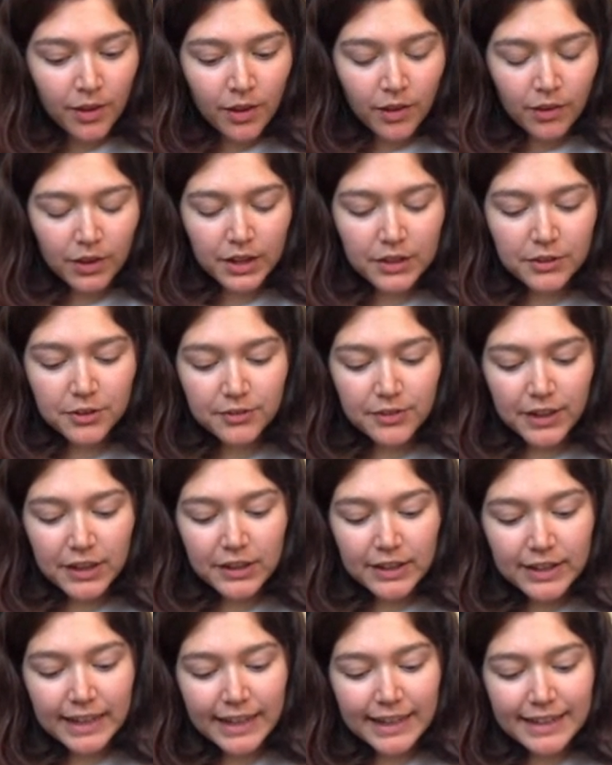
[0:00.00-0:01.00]
Okay, so if I
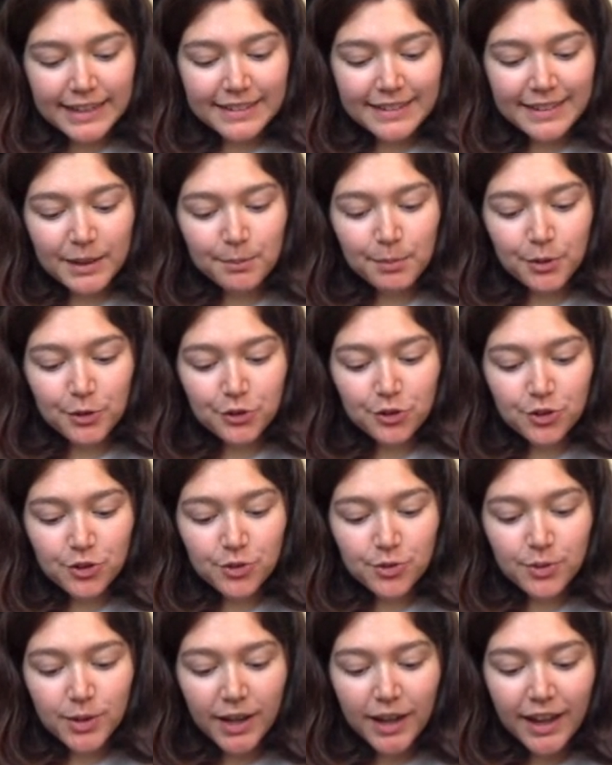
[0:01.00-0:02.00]
look at example
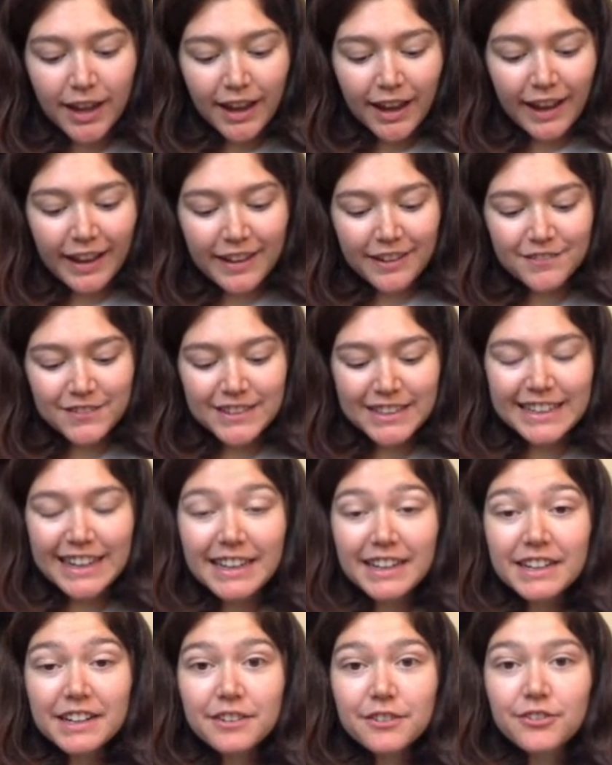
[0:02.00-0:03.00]
2, I have
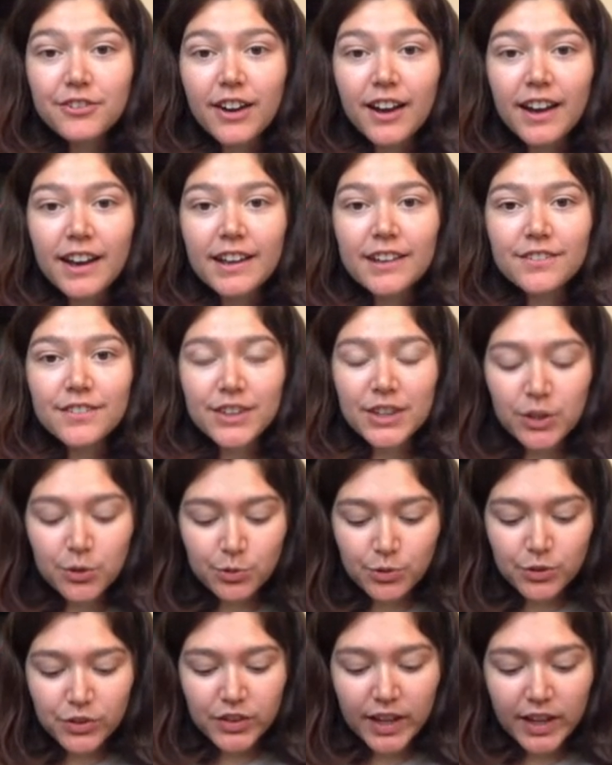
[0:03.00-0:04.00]
negative 5
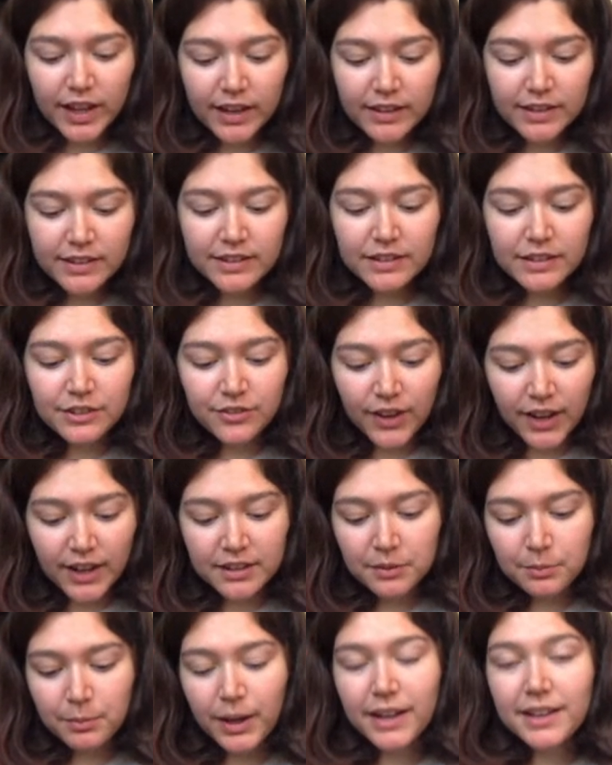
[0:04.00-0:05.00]
equals x
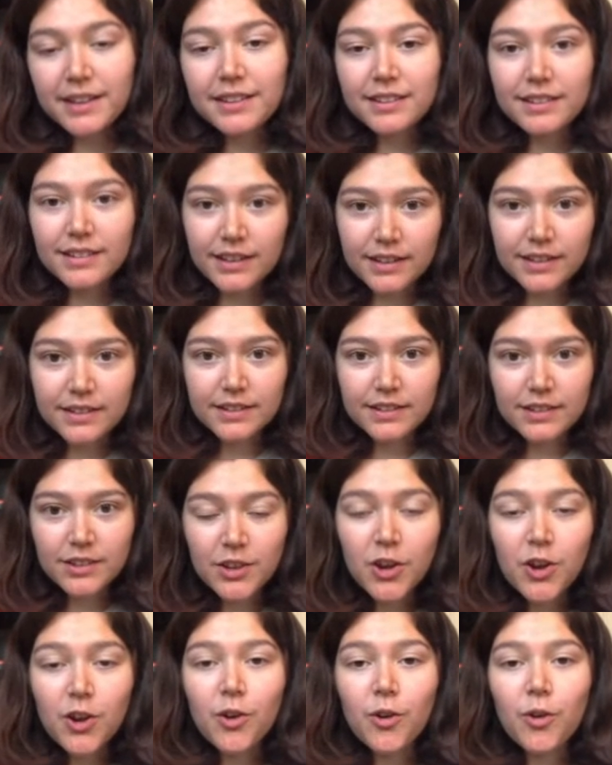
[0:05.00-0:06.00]
divided by 6,
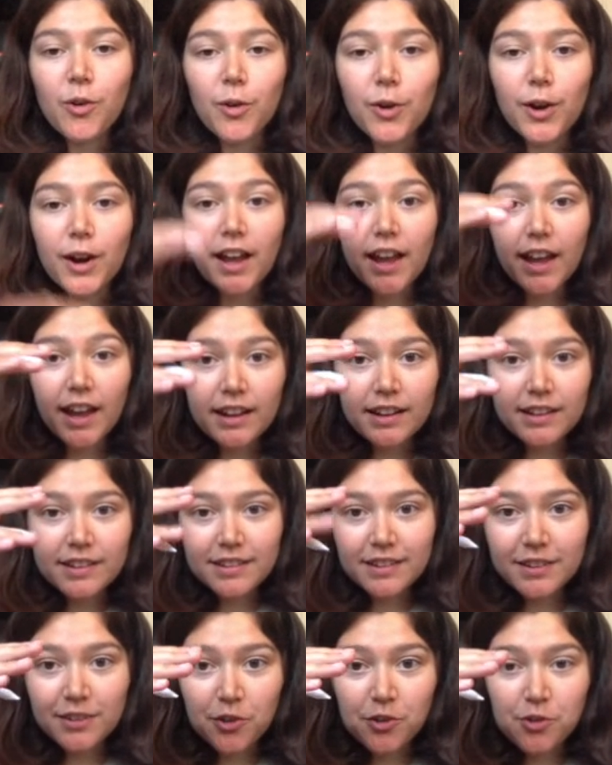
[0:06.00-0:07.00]
or x
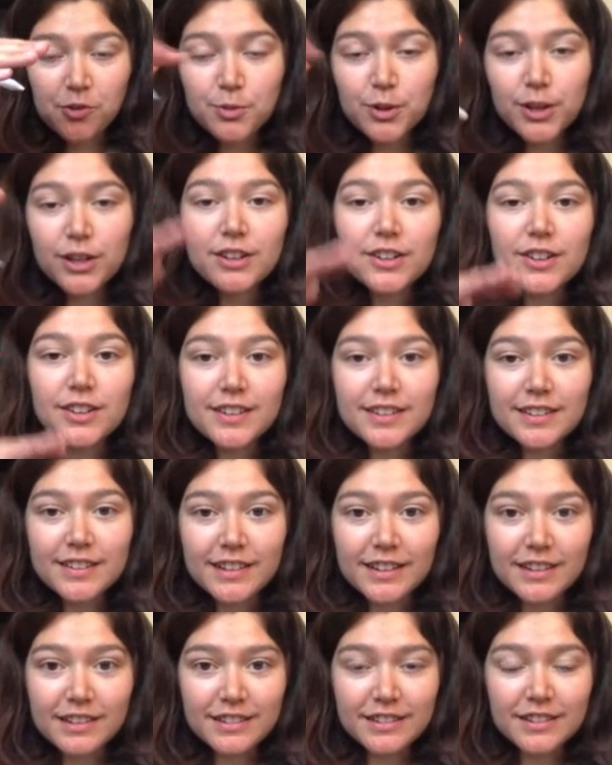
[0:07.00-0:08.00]
in the numerator,
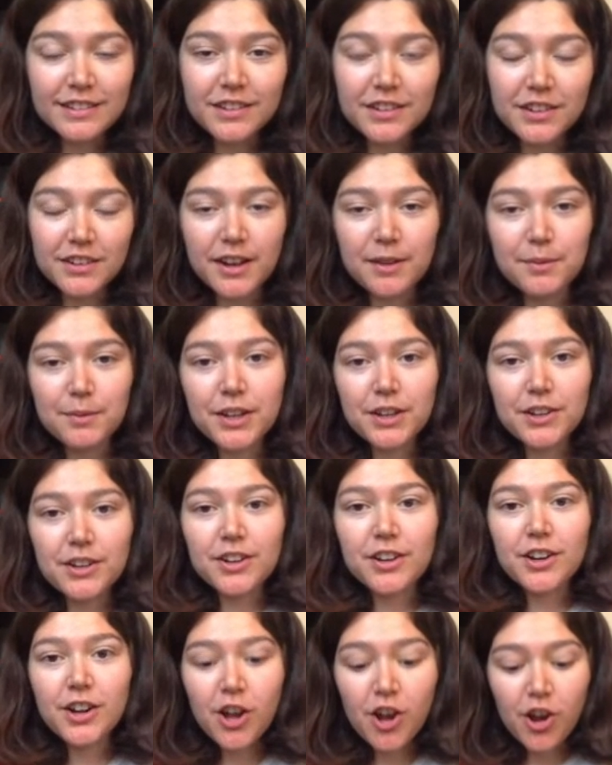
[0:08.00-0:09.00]
6 in the
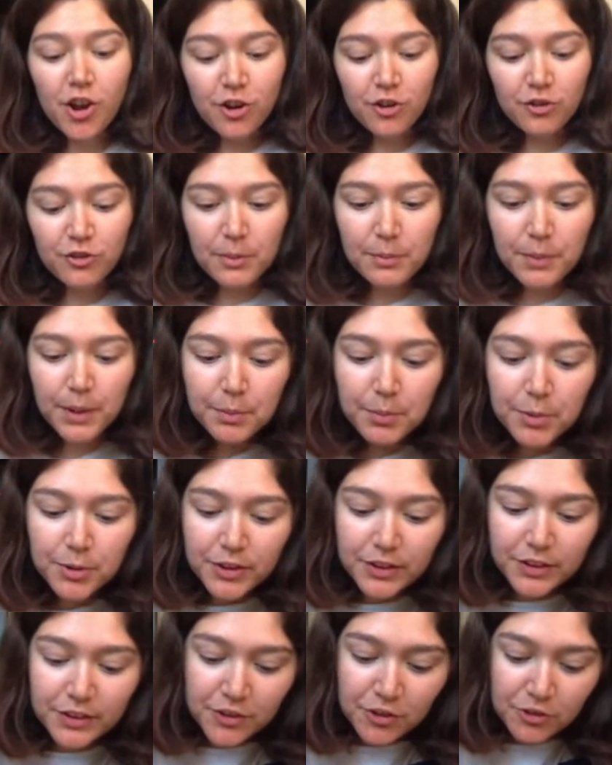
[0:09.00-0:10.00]
denominator. Remember,
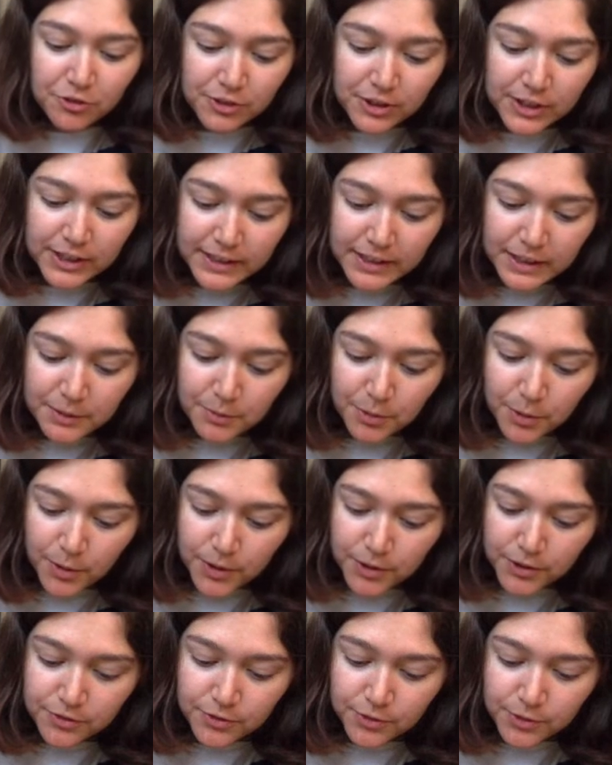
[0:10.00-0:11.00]
this is a really
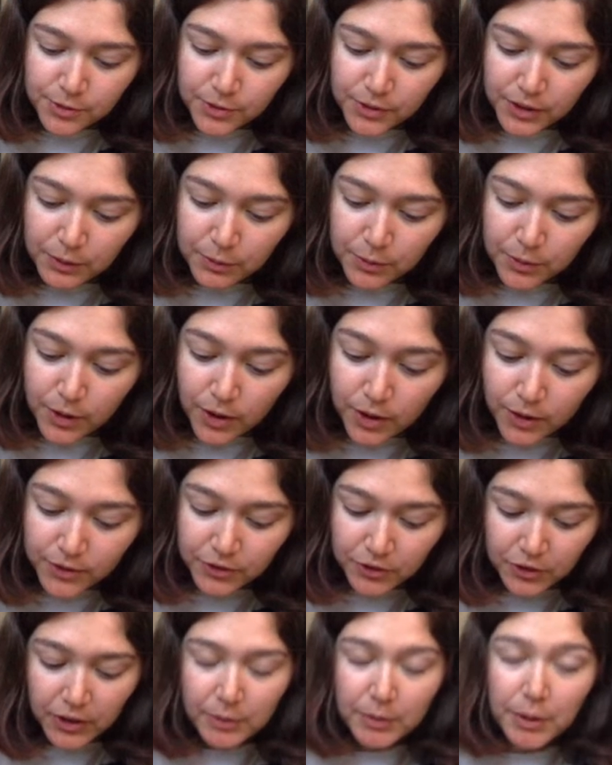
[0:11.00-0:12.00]
important rule that will
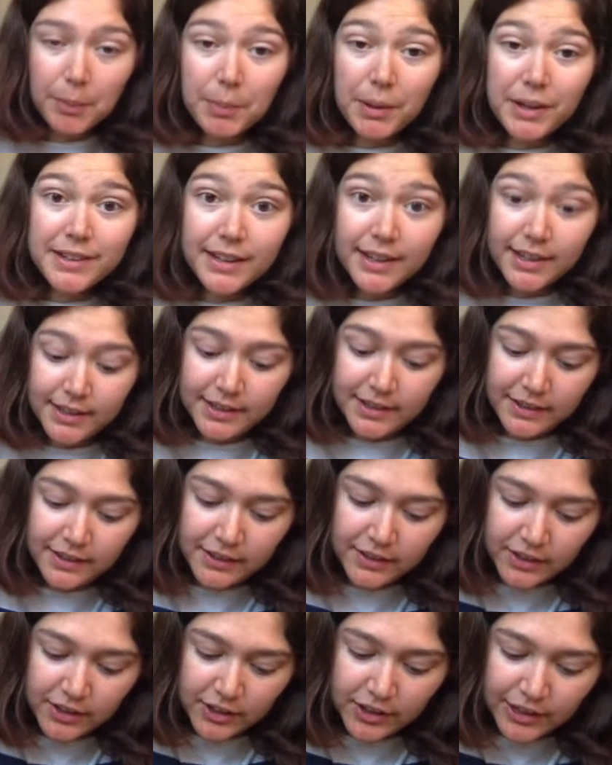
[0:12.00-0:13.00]
also come up a ton this
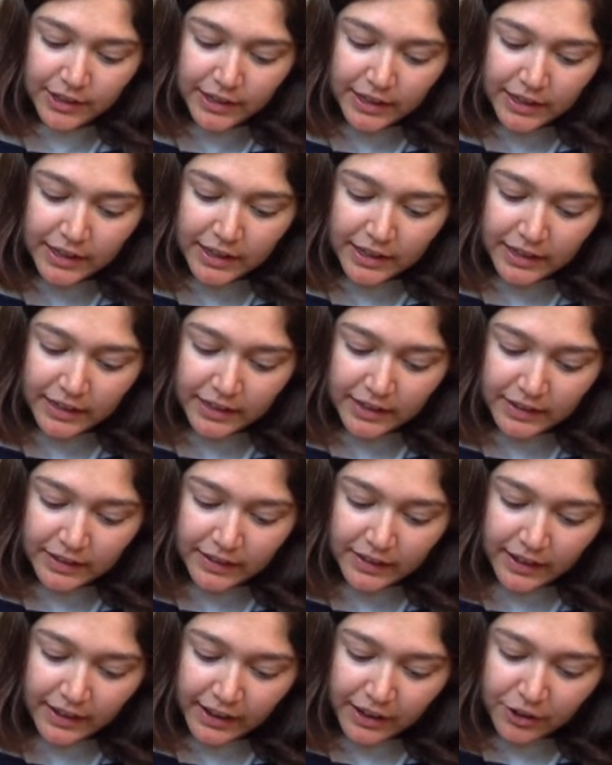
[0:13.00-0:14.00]
year, is
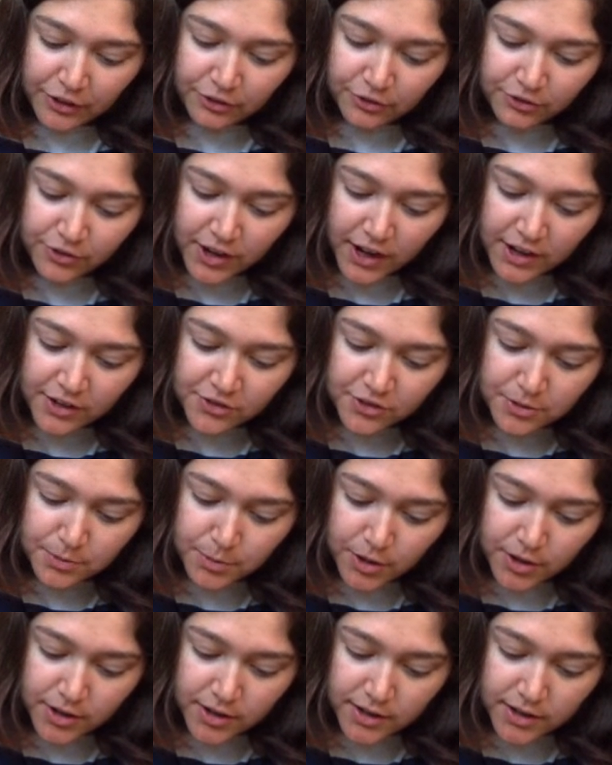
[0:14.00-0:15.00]
that a fraction
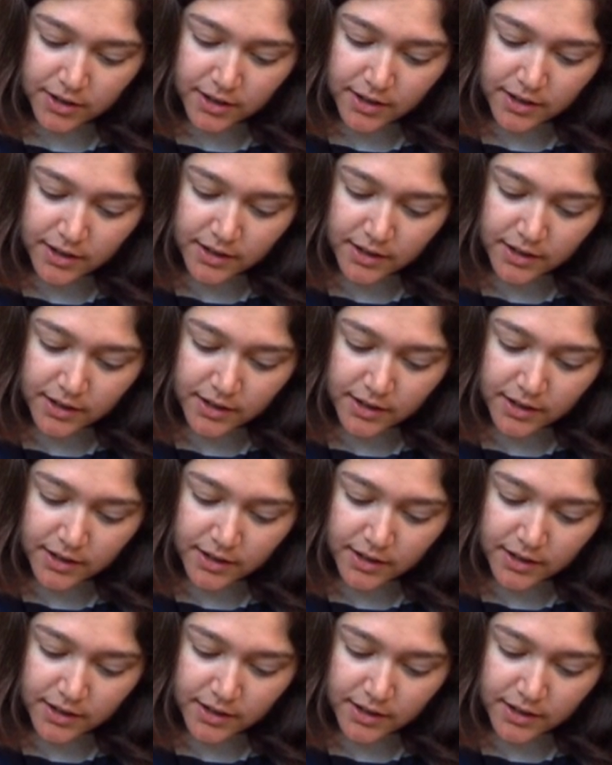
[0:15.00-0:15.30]
bar